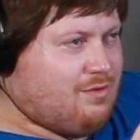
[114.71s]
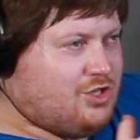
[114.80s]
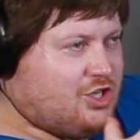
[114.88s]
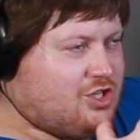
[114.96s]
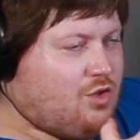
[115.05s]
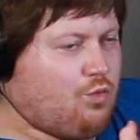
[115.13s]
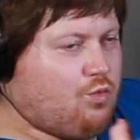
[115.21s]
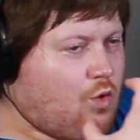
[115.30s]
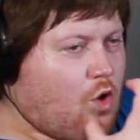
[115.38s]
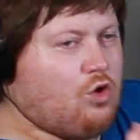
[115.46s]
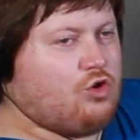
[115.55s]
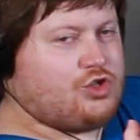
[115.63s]
just the
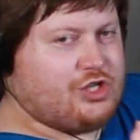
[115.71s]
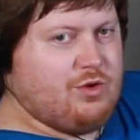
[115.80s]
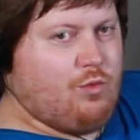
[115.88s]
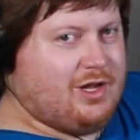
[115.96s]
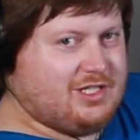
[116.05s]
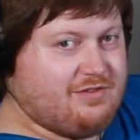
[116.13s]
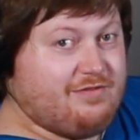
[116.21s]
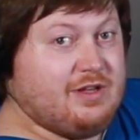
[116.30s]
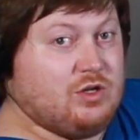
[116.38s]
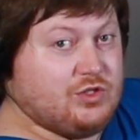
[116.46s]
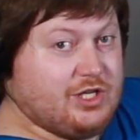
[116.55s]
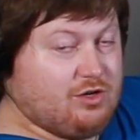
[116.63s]
role she wants
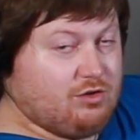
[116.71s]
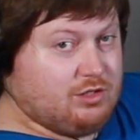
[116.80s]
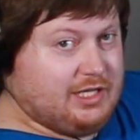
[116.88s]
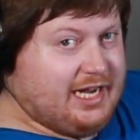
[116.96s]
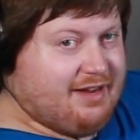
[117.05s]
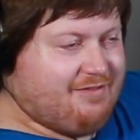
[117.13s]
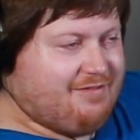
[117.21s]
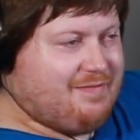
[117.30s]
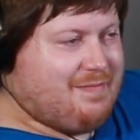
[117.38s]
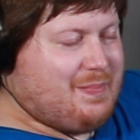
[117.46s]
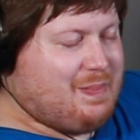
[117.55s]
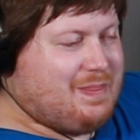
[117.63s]
filled in her life.